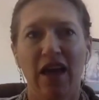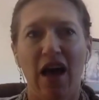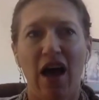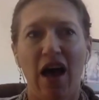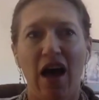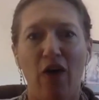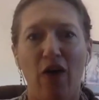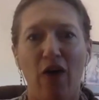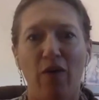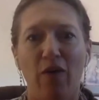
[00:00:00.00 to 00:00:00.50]

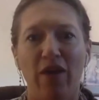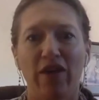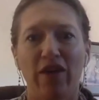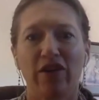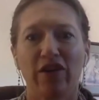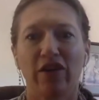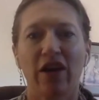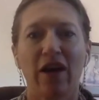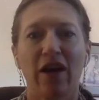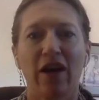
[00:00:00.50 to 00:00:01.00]
uh, whether
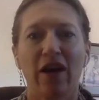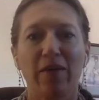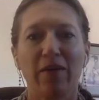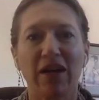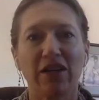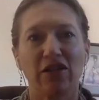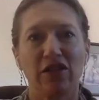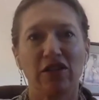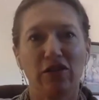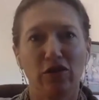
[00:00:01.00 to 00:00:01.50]
you're coming
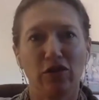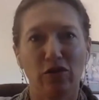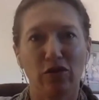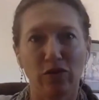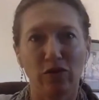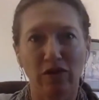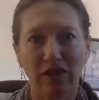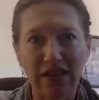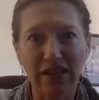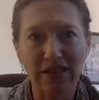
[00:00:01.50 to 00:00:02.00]
to
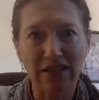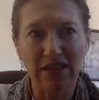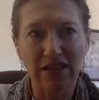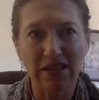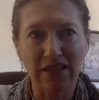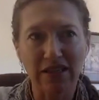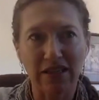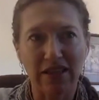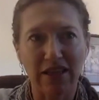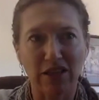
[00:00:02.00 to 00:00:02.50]
listen
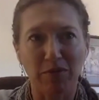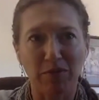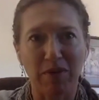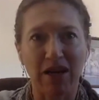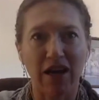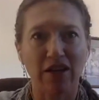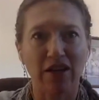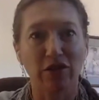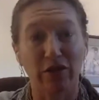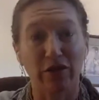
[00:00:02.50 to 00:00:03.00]
to this
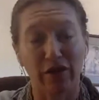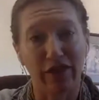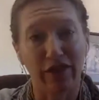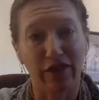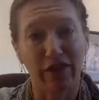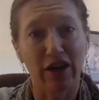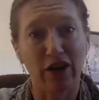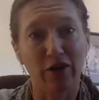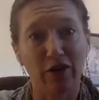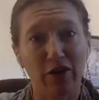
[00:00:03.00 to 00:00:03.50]
because you're a
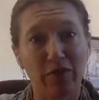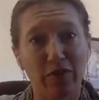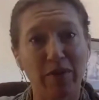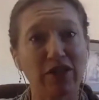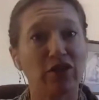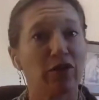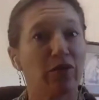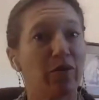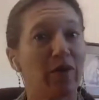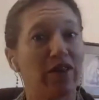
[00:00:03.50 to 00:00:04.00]

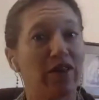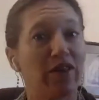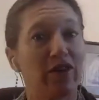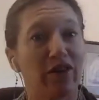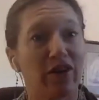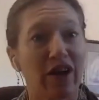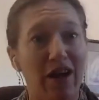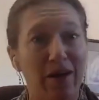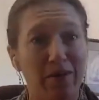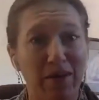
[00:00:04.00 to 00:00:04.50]
therapist or whether you're
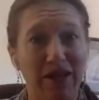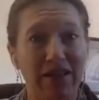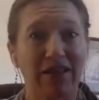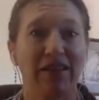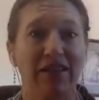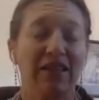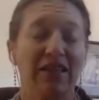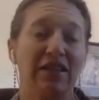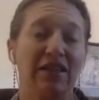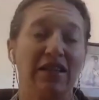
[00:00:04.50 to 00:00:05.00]
coming to
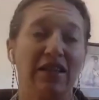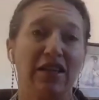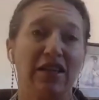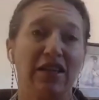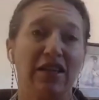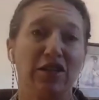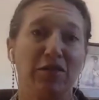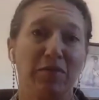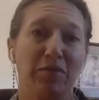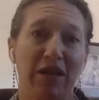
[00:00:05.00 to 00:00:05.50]
listen to
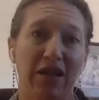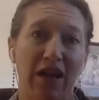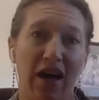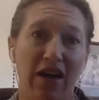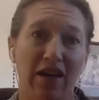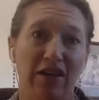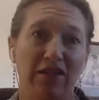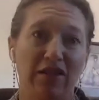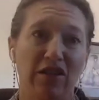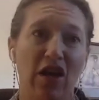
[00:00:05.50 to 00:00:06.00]
this
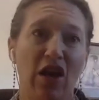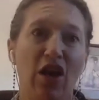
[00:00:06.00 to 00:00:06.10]
because